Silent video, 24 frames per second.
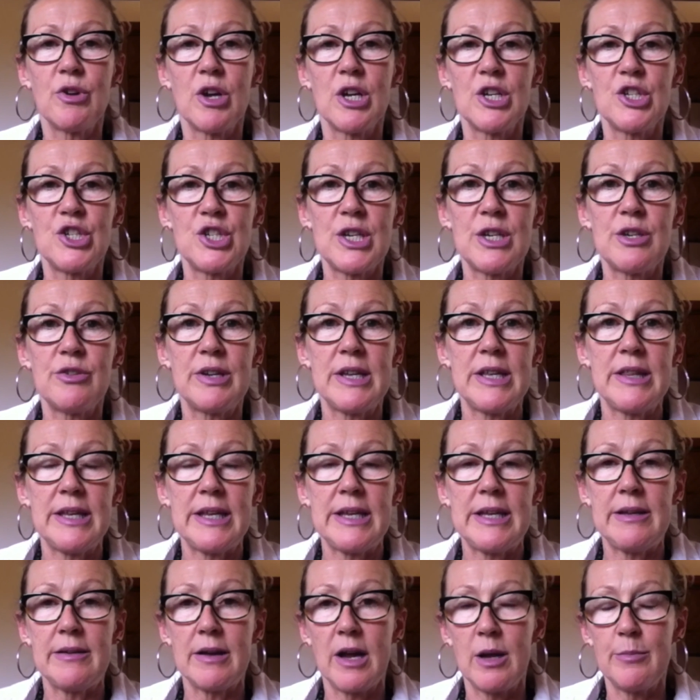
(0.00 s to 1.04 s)
Rajiri,
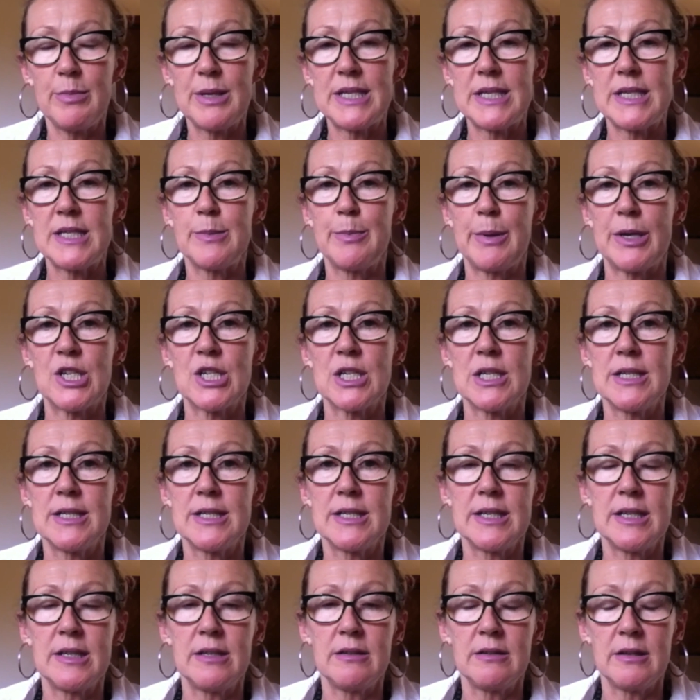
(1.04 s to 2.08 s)
the IBD
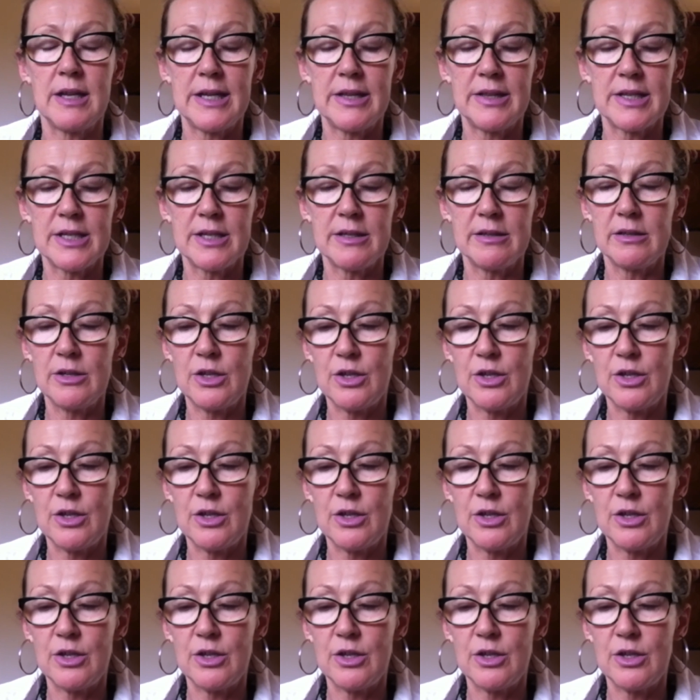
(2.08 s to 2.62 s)
specialist in the